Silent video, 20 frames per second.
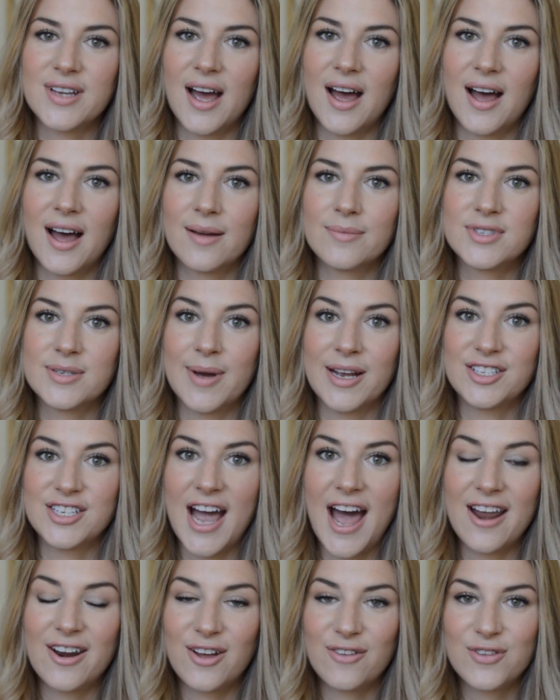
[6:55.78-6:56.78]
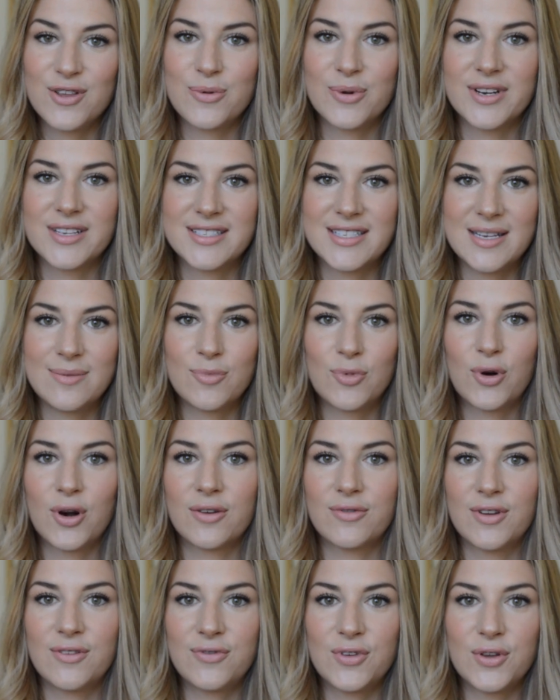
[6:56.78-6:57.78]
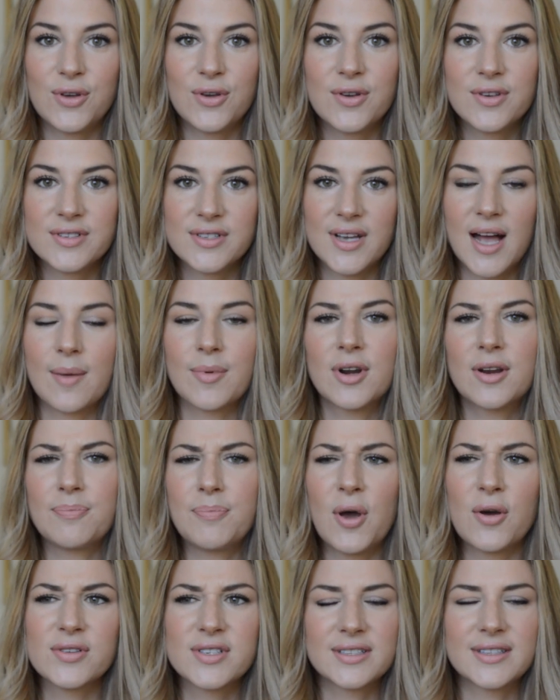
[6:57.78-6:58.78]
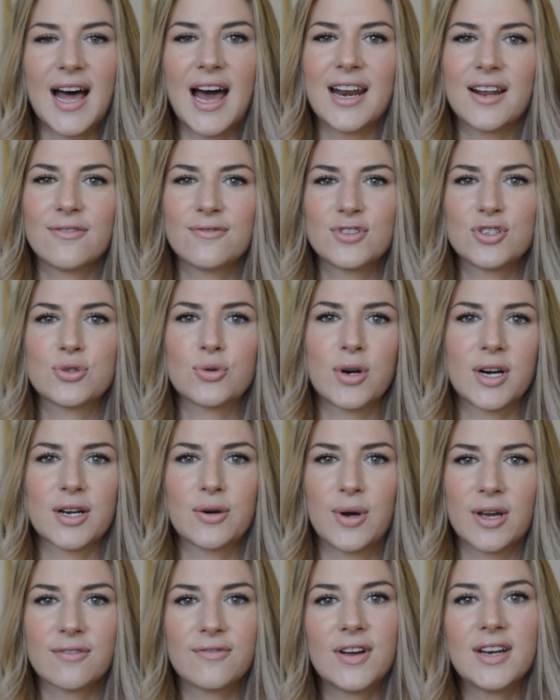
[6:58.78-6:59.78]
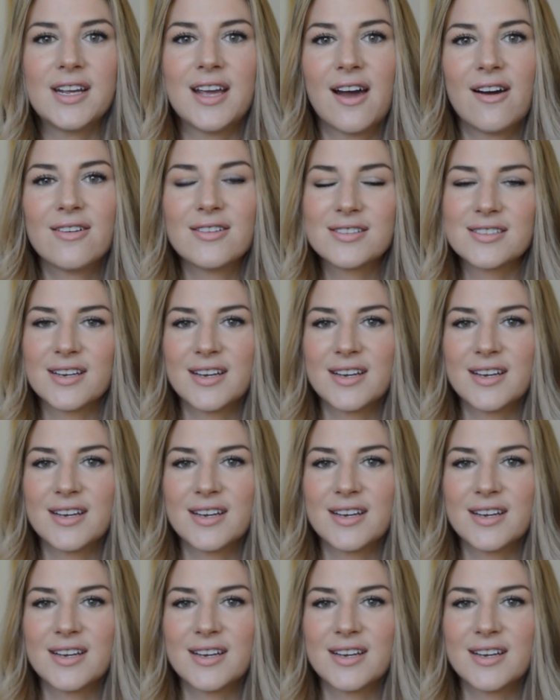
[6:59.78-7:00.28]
to my channel if you want to see more reviews. I'm going to post a lot of short, quick videos